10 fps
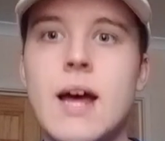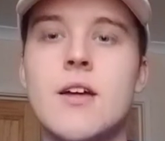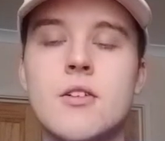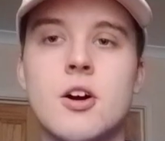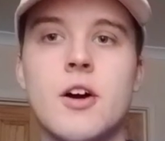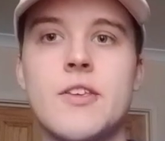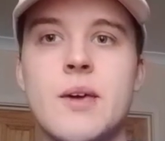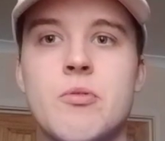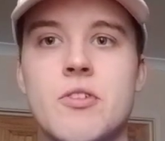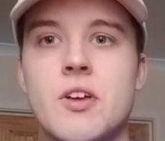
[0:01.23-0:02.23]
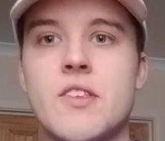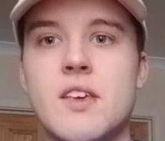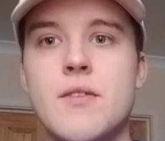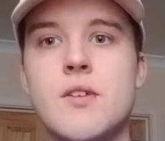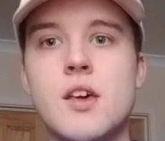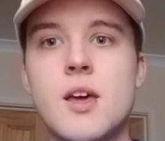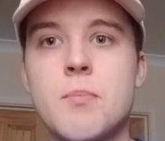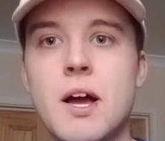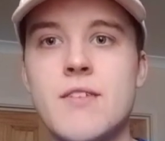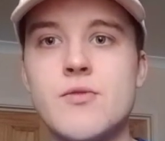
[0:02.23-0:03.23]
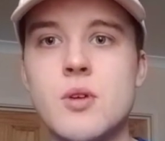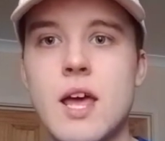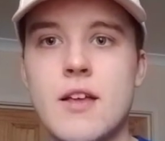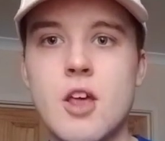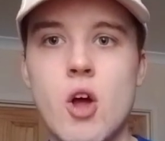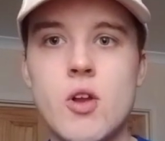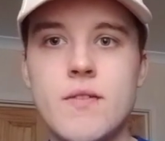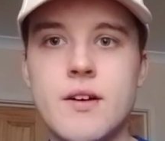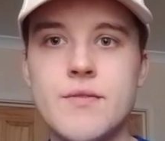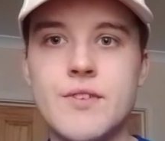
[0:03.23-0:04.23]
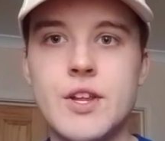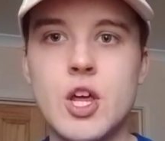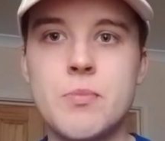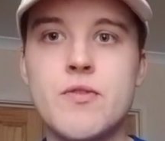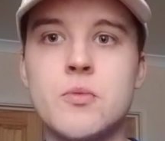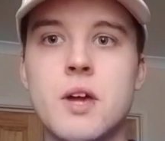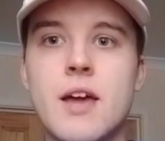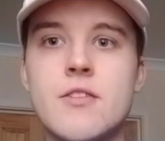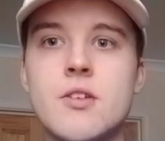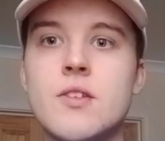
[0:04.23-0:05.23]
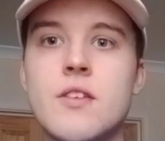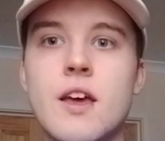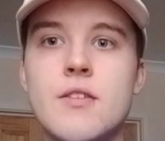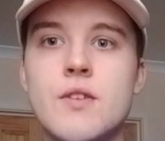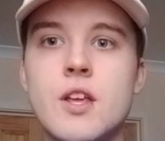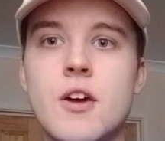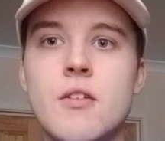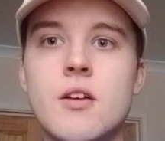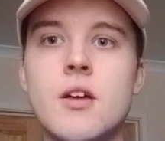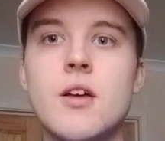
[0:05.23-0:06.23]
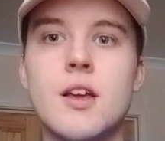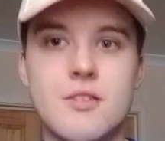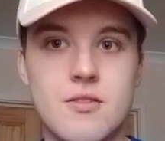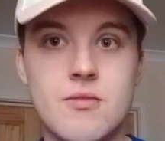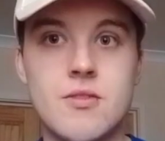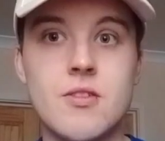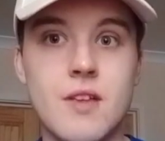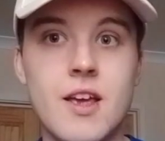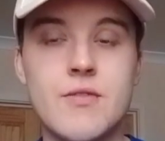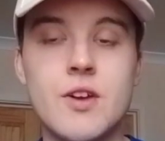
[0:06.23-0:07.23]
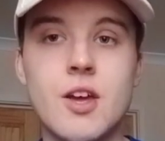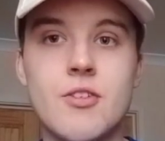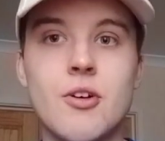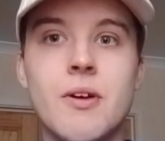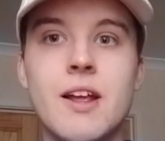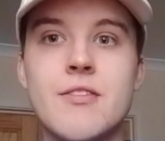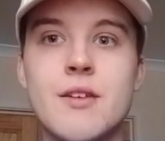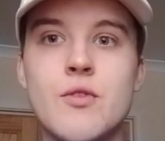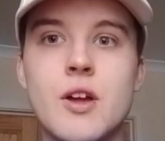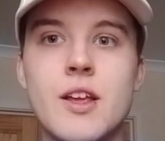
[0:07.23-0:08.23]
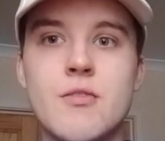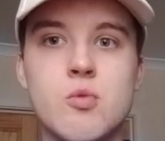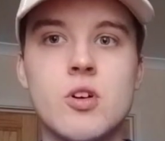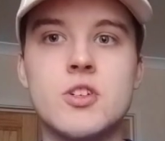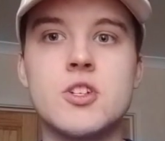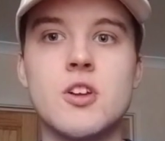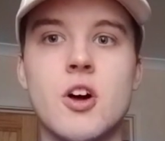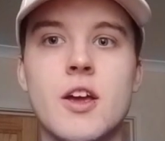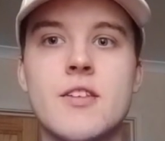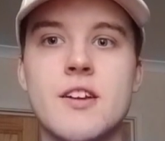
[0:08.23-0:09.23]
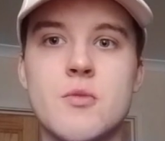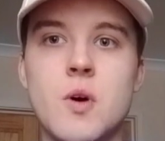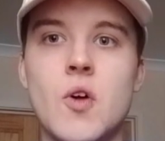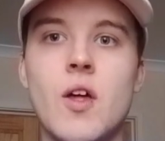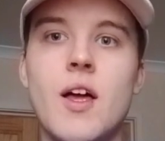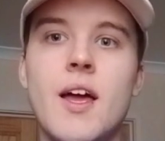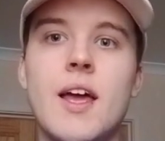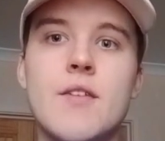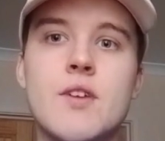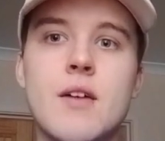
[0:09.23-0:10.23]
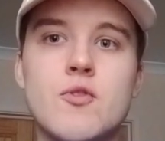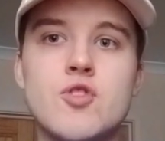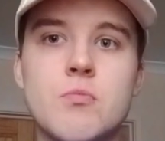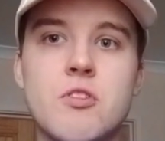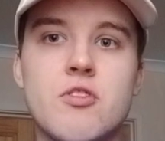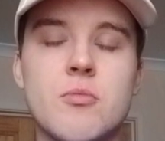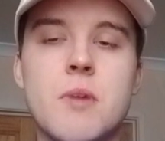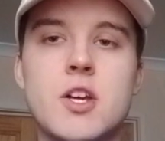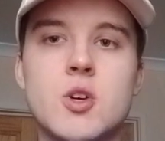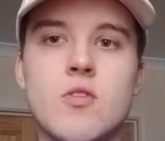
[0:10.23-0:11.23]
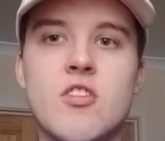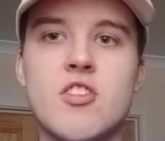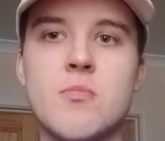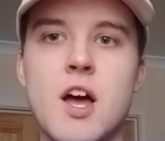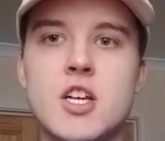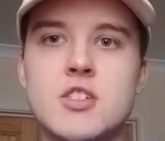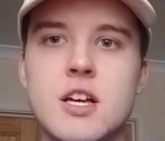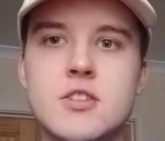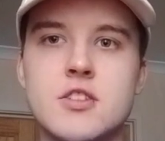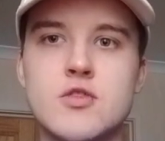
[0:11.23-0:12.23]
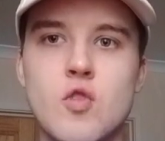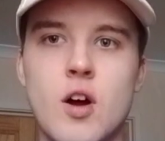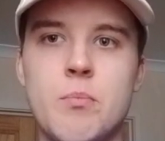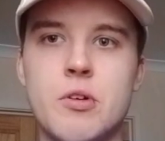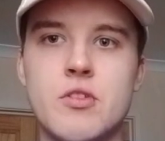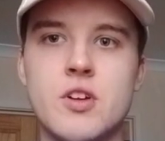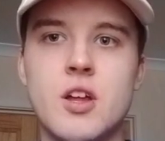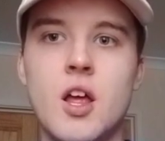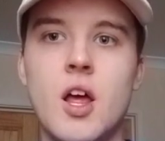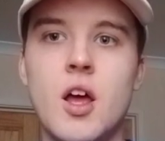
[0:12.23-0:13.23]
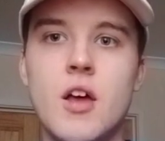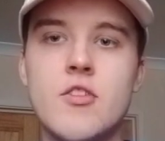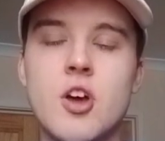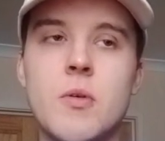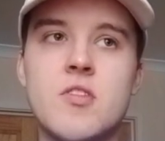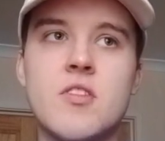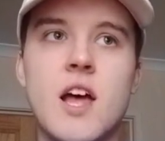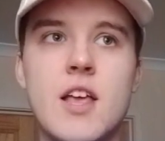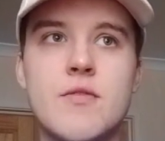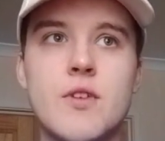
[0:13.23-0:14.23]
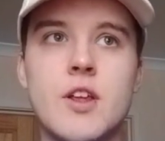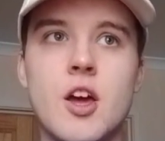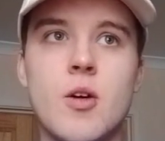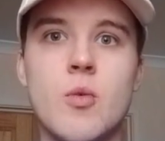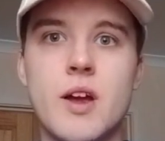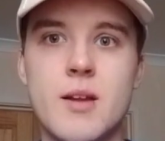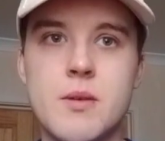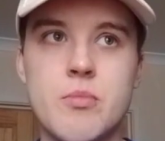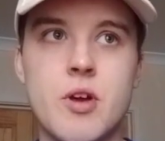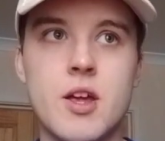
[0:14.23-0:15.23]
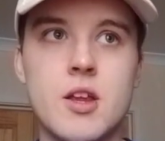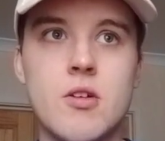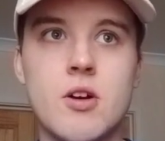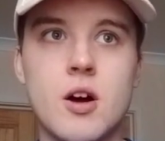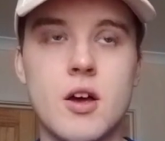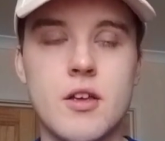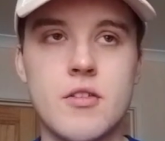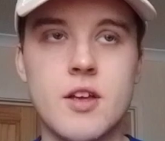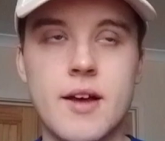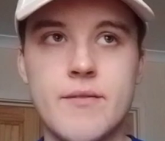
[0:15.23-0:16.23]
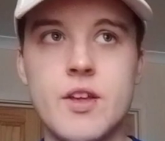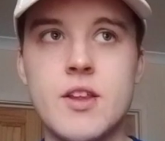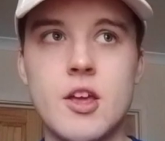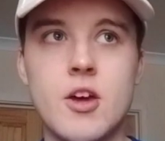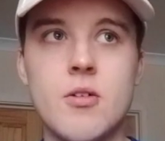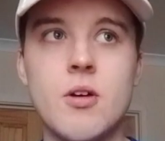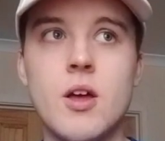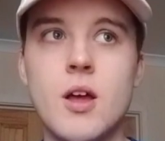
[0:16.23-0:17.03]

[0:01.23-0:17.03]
Hello guys, Keyboard Town TV here, back for yet another video. Before we get into today's video, let's see if we can hit 100 likes, and as well, if you haven't dropped a sub, make sure to smash that subscribe button. So in today's video, we're going to be bringing you guys a video